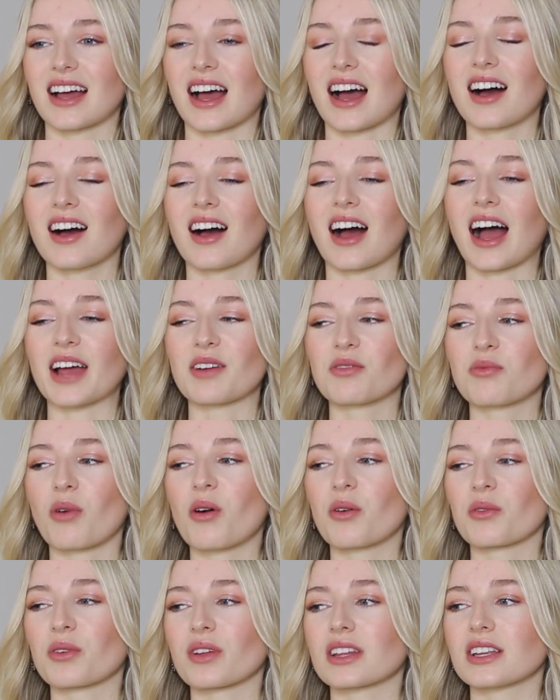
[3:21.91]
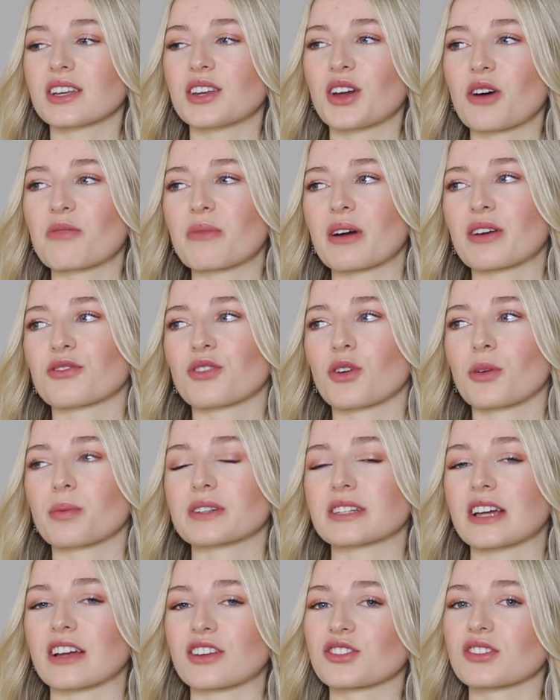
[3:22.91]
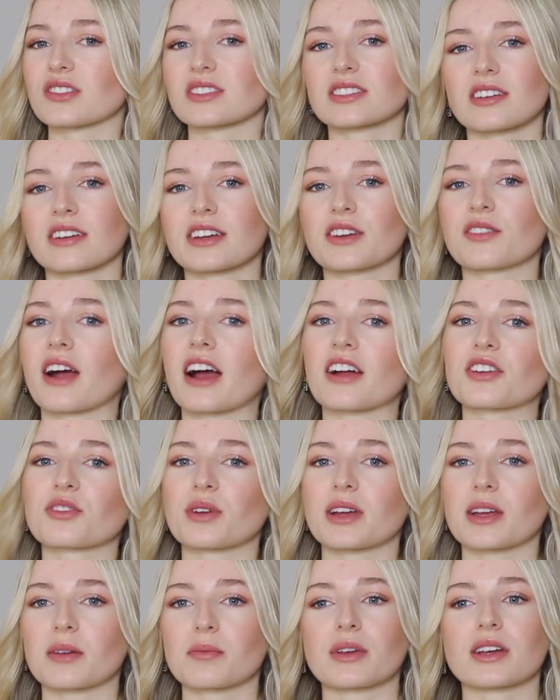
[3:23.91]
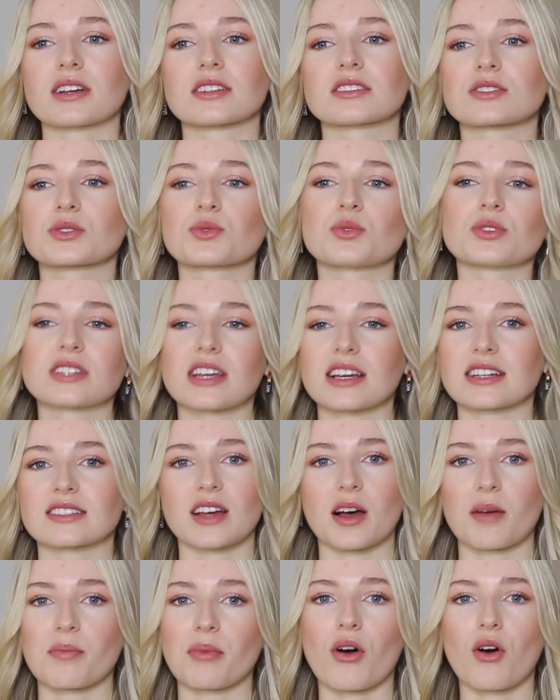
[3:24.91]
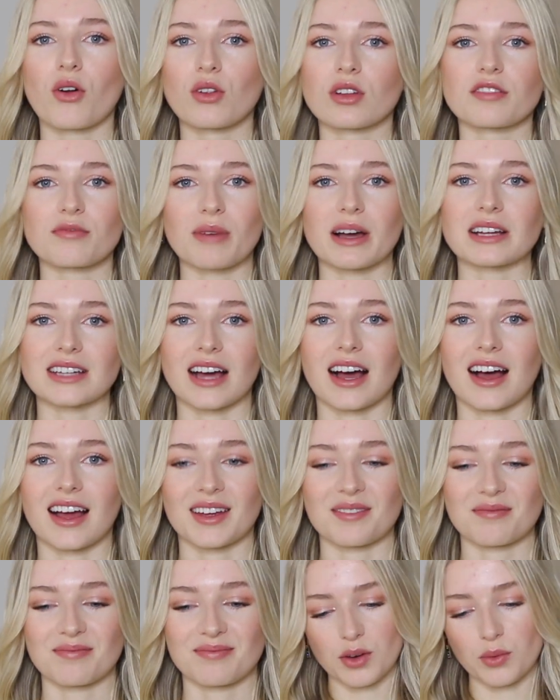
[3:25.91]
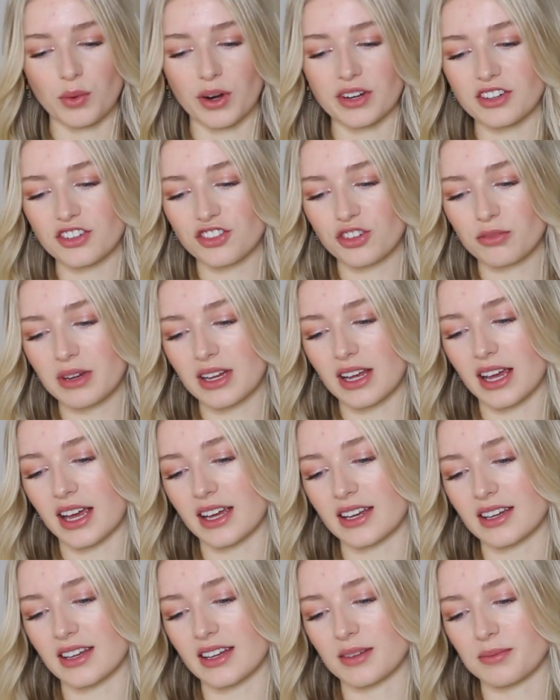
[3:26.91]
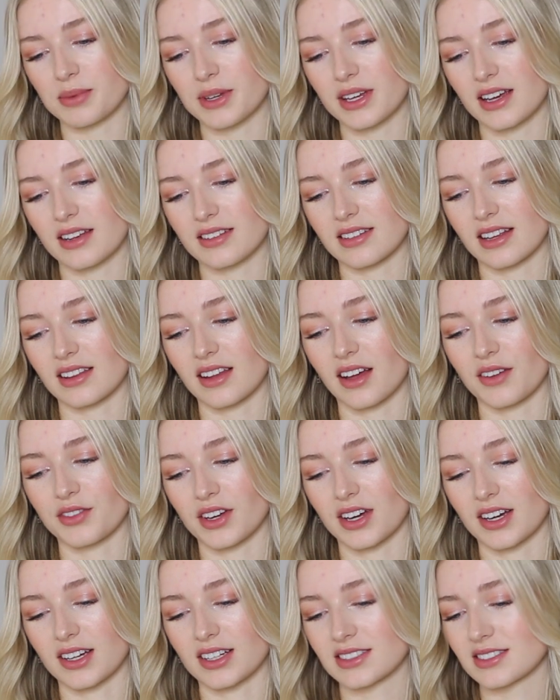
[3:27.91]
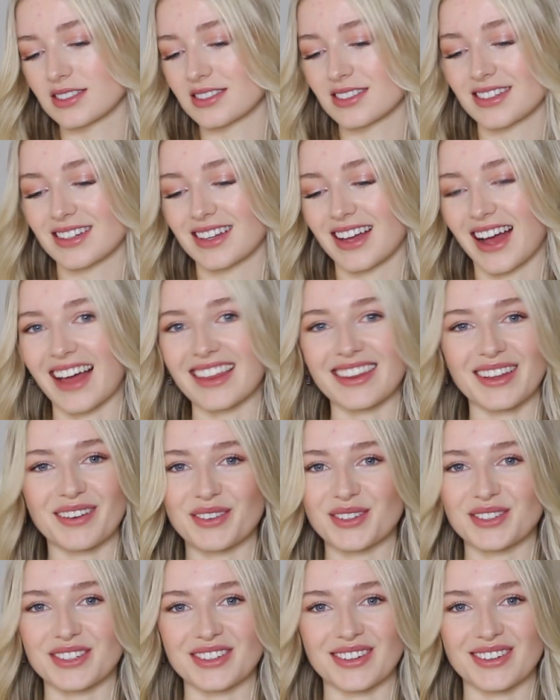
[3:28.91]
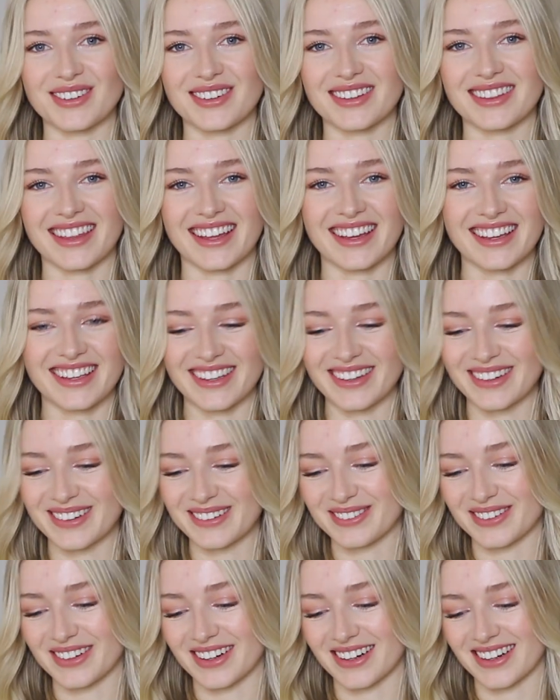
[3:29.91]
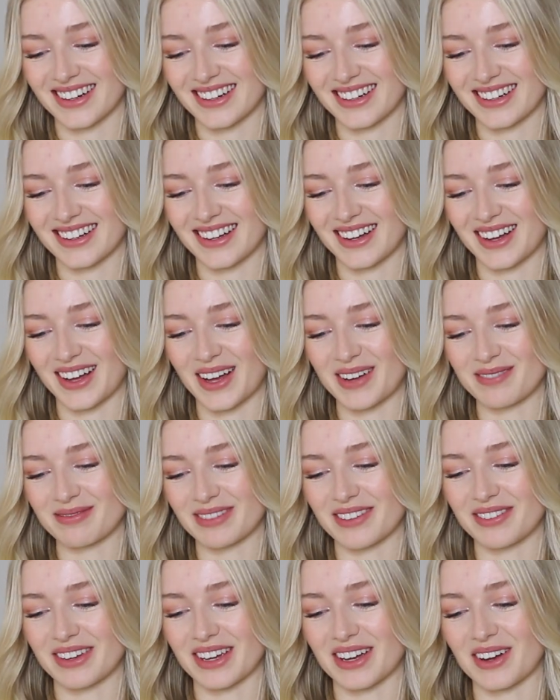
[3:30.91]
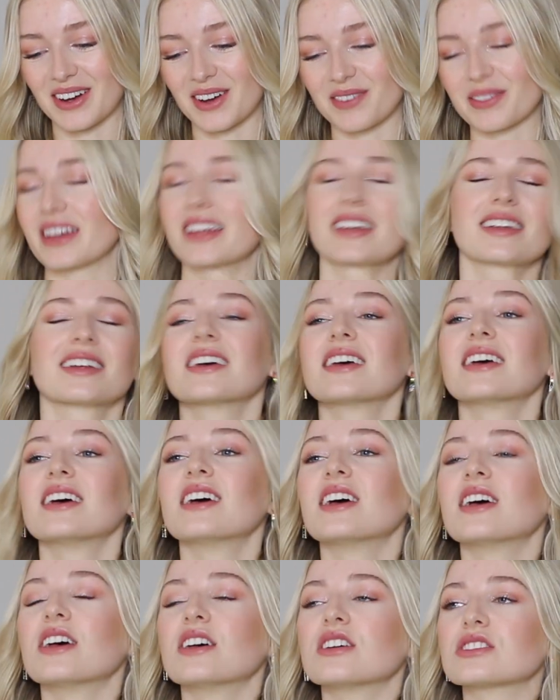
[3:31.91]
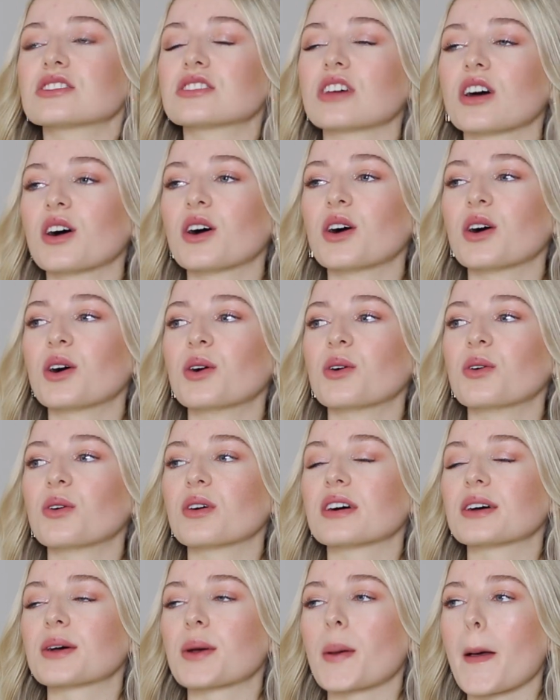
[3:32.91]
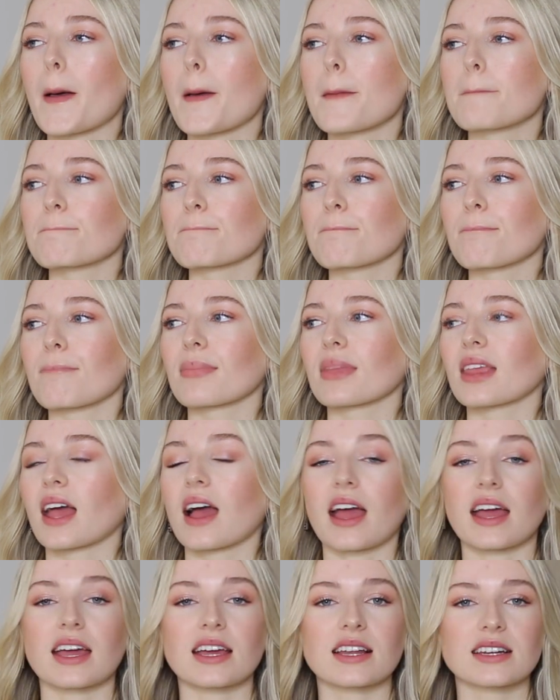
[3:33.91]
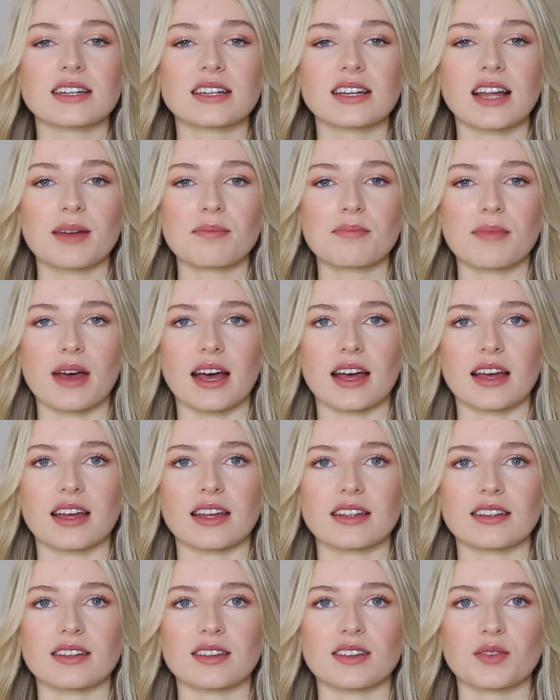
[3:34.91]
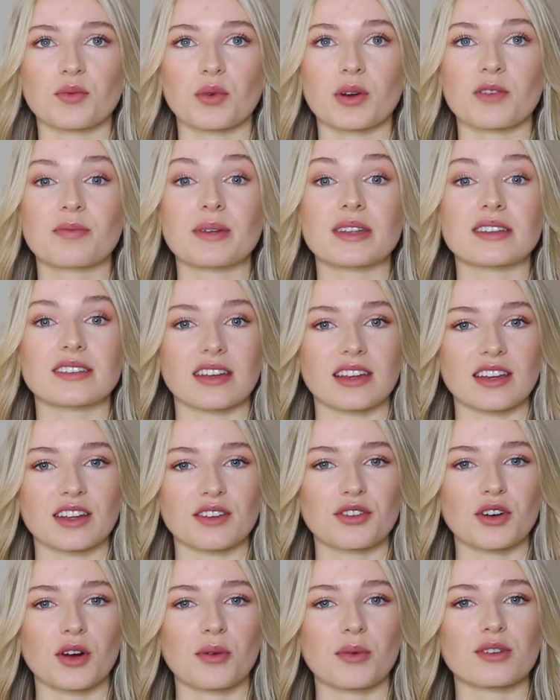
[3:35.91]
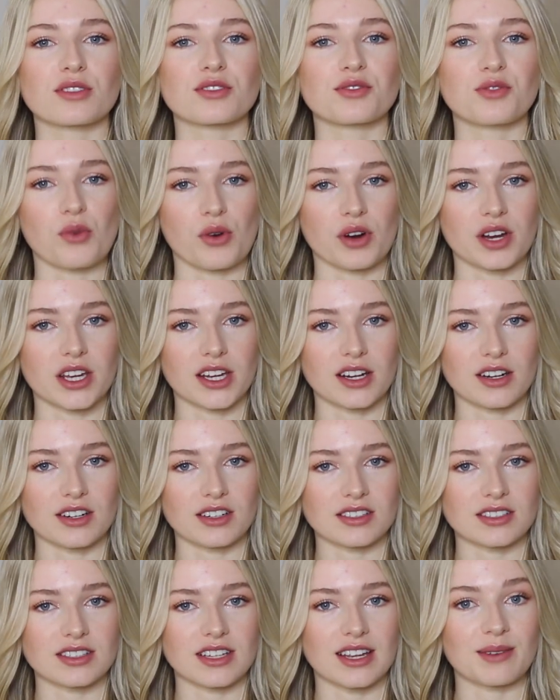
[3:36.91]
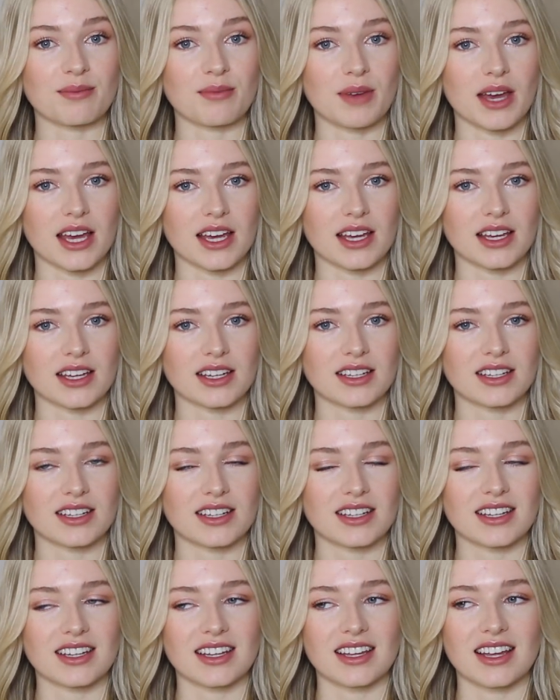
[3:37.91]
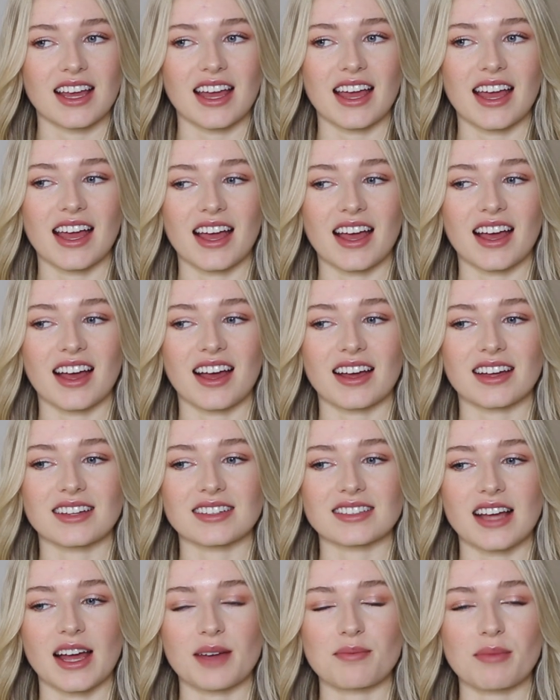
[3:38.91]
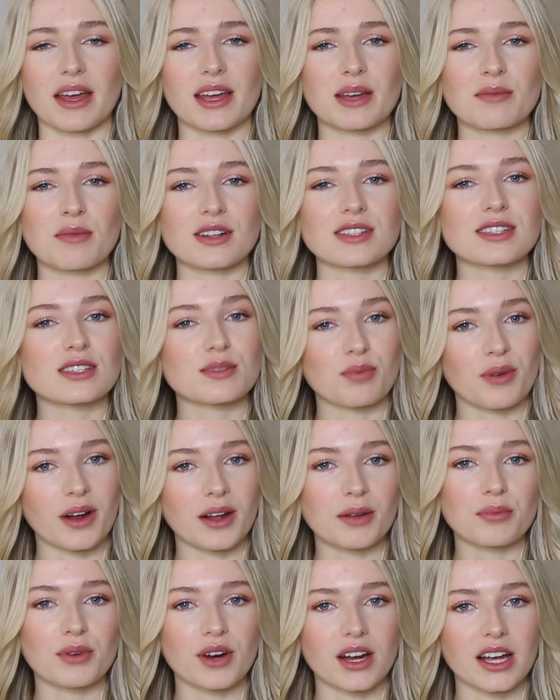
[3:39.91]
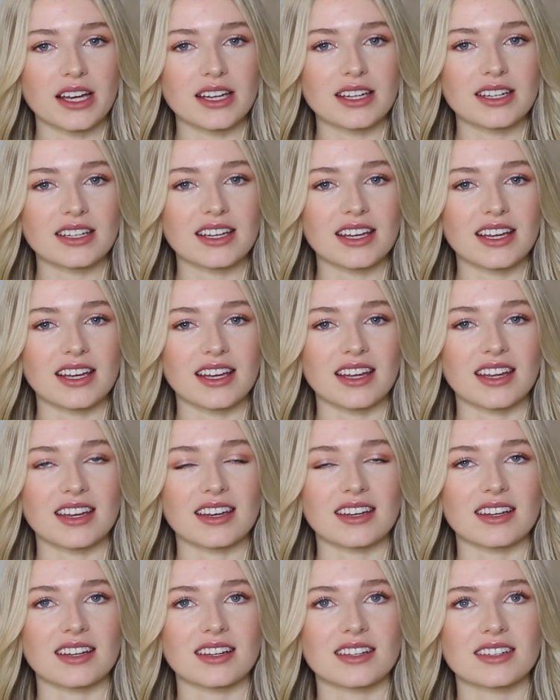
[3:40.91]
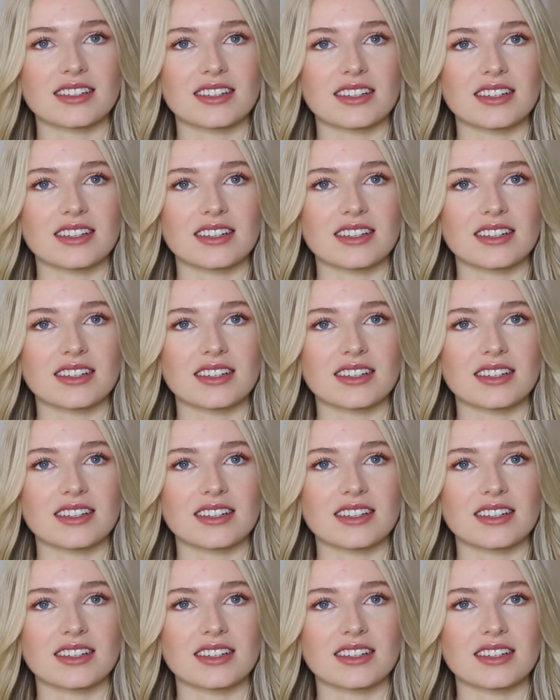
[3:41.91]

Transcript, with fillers: ah, I won't really know my full potential until I graduate because school takes up all of my time. When did you meet Hayden? P.S. I love you. I love you too. Thank you for um, leaving a comment. So Hayden and I met, we've been dating for almost four years in May and I met him on spring break in